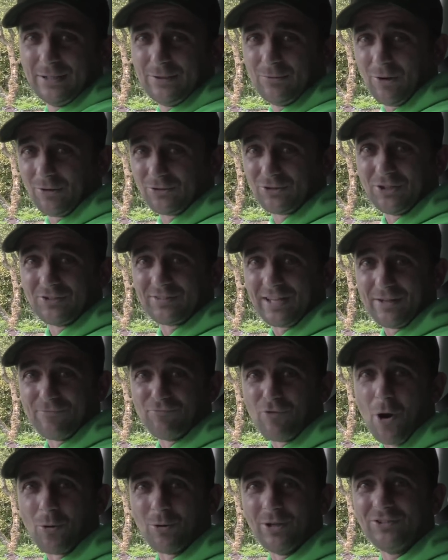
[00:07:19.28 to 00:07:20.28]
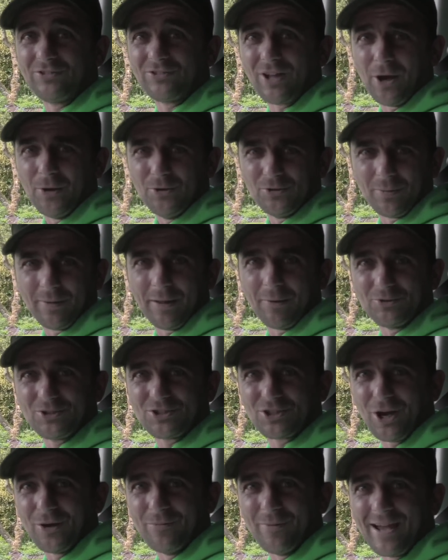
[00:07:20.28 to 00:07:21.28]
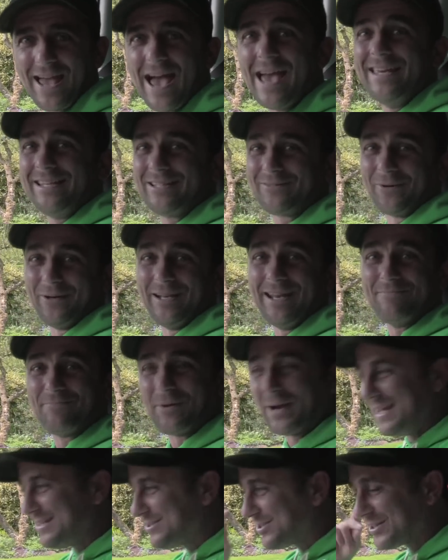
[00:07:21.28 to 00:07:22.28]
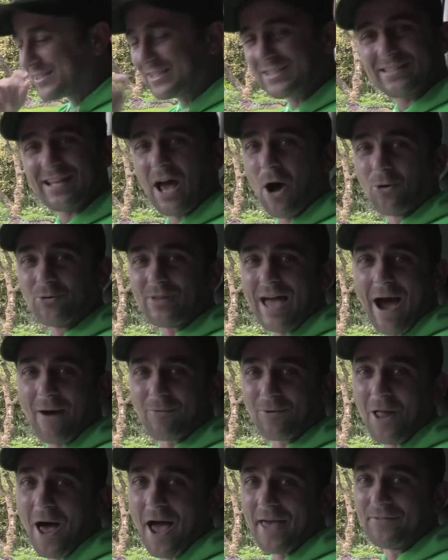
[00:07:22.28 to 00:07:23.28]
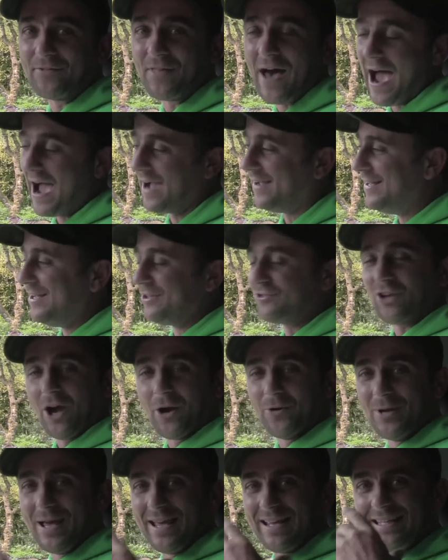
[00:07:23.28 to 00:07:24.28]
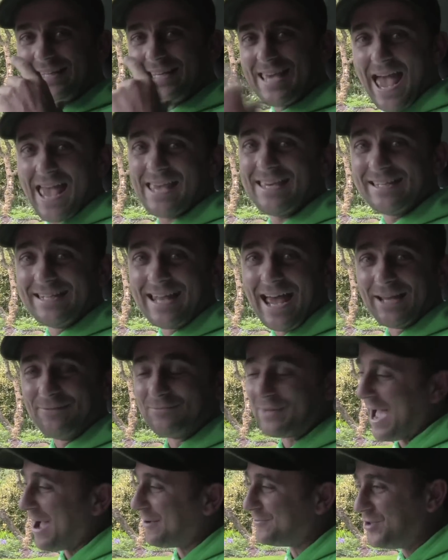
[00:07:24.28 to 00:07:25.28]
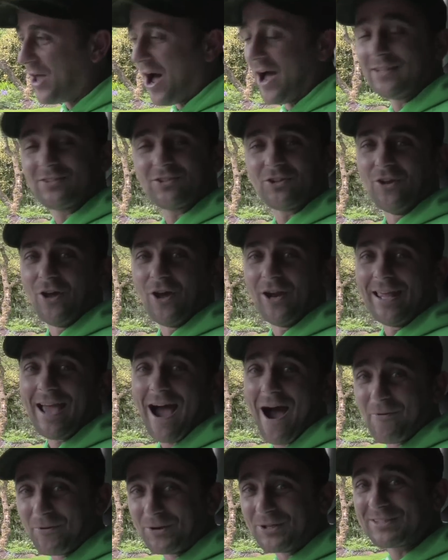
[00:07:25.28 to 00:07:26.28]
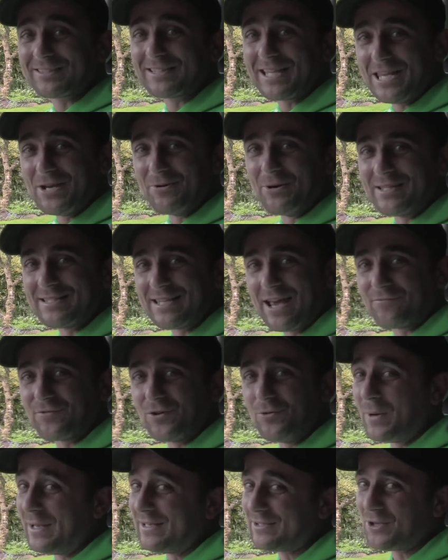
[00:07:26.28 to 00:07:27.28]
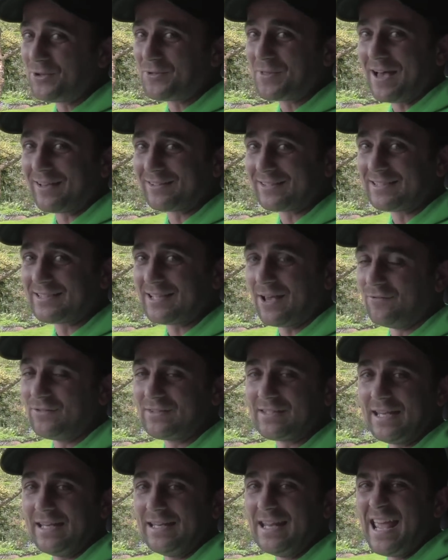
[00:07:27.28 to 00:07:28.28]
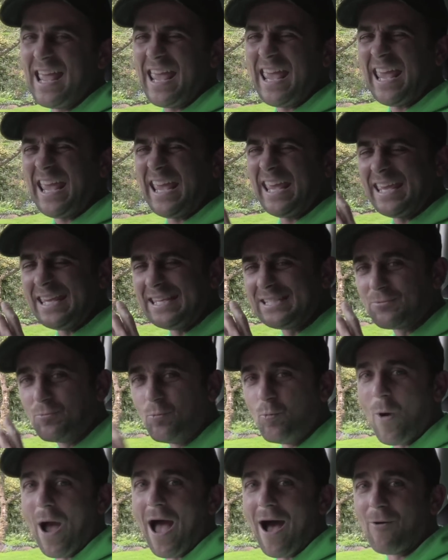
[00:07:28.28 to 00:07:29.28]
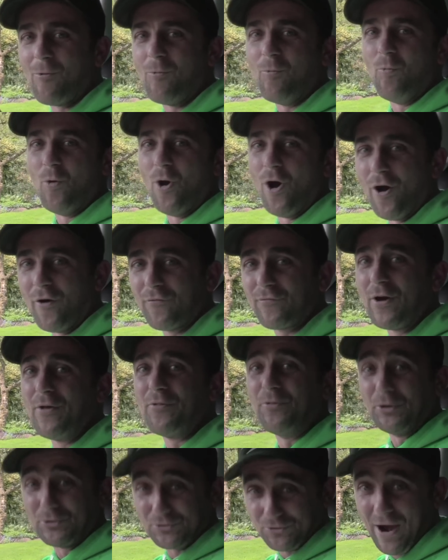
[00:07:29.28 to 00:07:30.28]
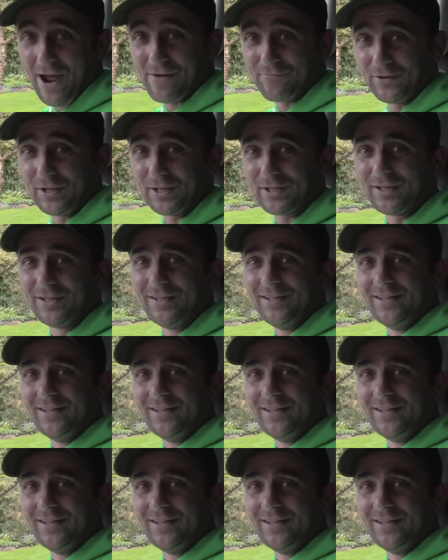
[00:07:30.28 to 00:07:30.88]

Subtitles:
was going to say the Rolling Stones, but that would show my age, wouldn't it? But it just sold out like that. So get your name down nice and early. I want to see you at Defi Wind 2017. It is well worth the traffic.